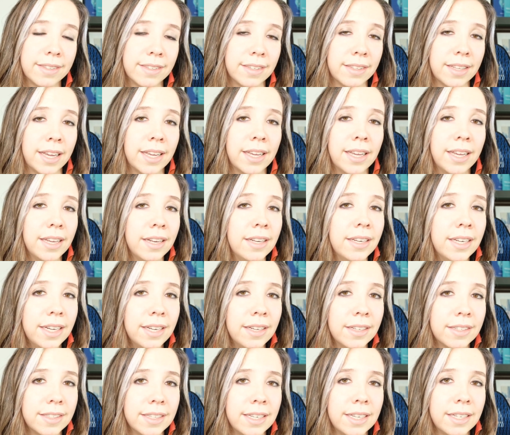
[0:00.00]
So that
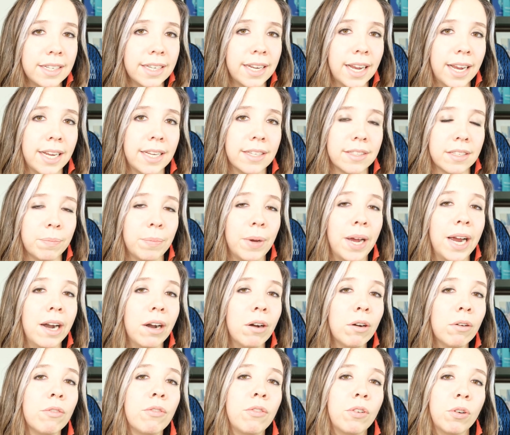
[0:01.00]
ending CTA is a
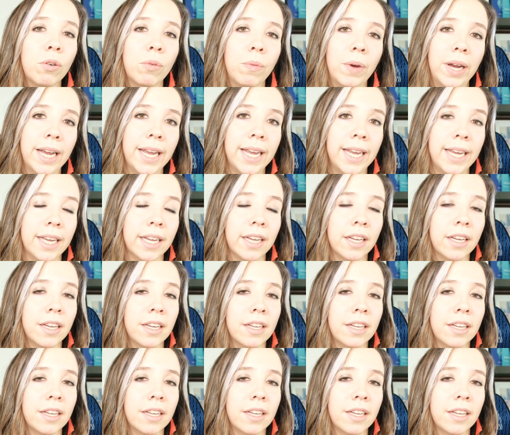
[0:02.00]
powerful way